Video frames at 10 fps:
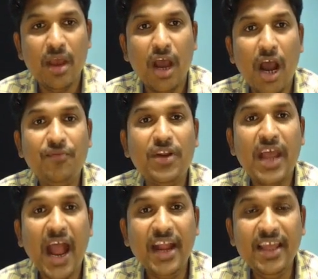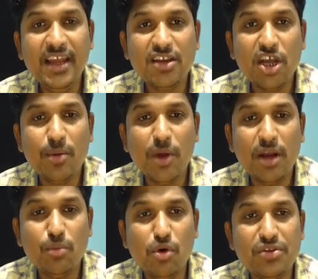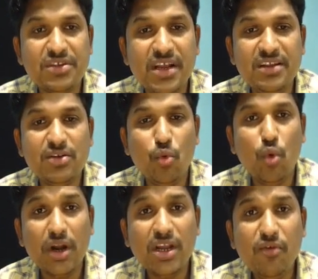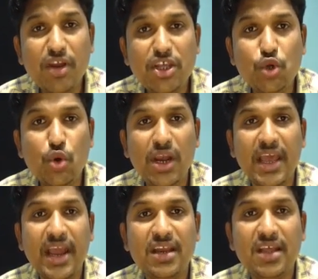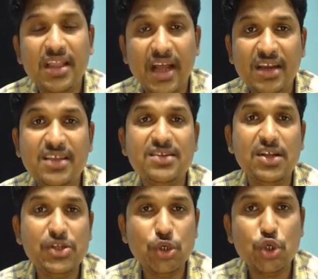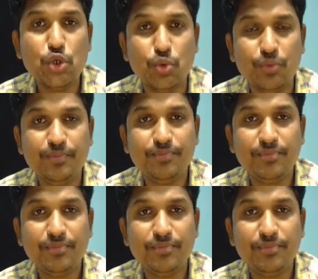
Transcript: After adding a term on both sides, whatever you will get, that is also true.